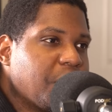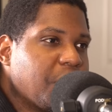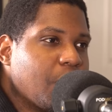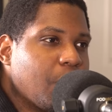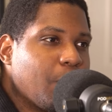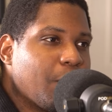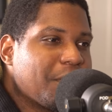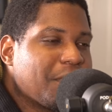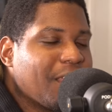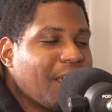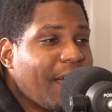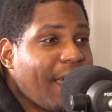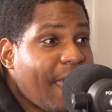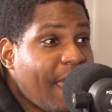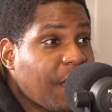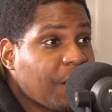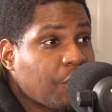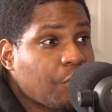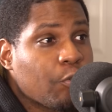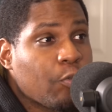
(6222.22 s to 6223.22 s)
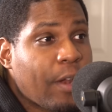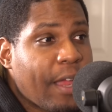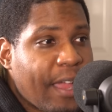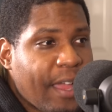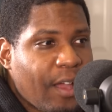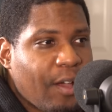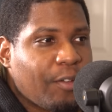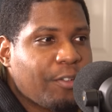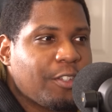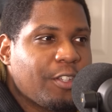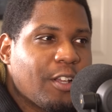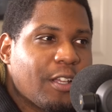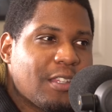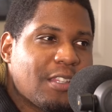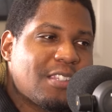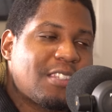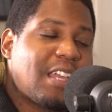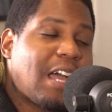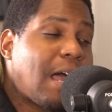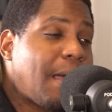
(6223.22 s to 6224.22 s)
you know, it's the last best. round. You're at
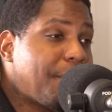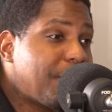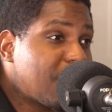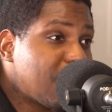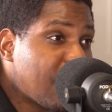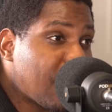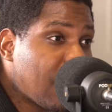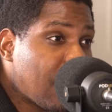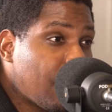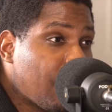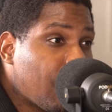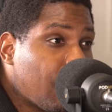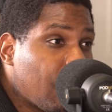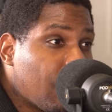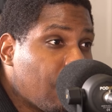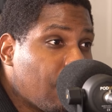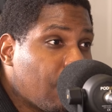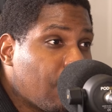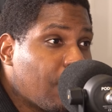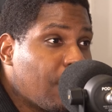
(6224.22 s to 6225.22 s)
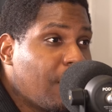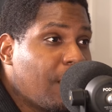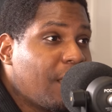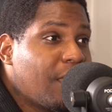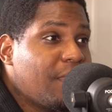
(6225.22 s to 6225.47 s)
the top table.